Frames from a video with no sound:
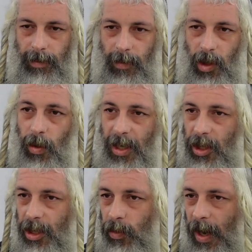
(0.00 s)
The
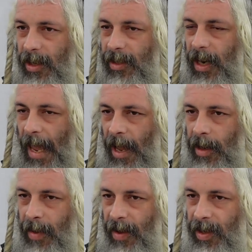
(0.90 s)
question is, why doesn't
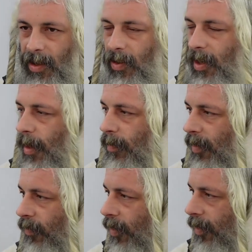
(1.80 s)
Adam have a different name in the
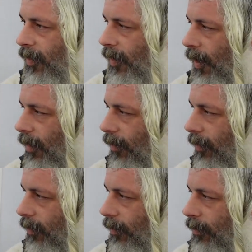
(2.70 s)
fallen state?
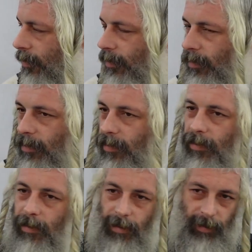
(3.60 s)
Oh,
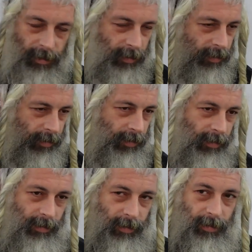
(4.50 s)
that's a great
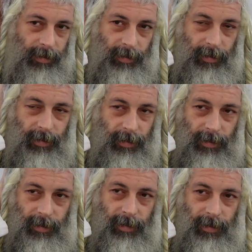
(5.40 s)
question.
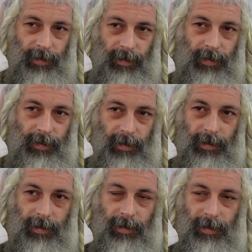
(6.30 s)

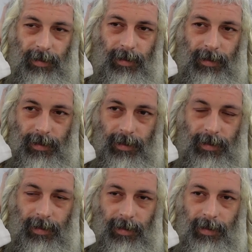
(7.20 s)
That's a
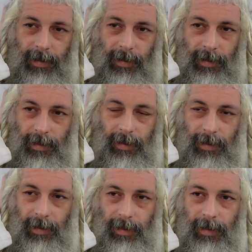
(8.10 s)
fantastic question.
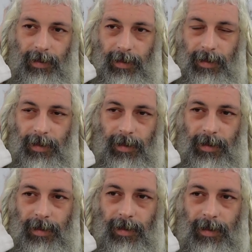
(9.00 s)
Because he's the one that named
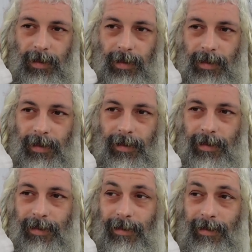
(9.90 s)
everybody.
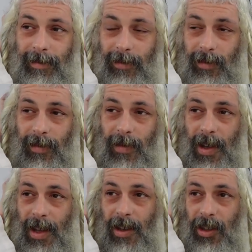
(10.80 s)

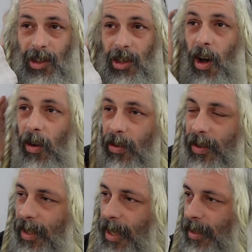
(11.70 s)
He
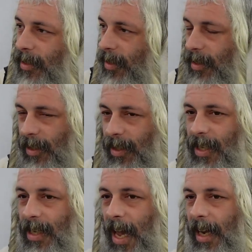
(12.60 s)
is the namer. Did
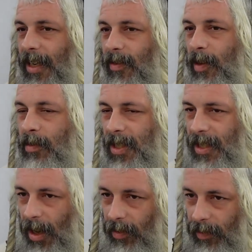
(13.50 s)
he not give
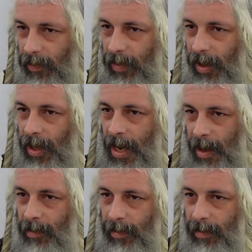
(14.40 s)
himself a name?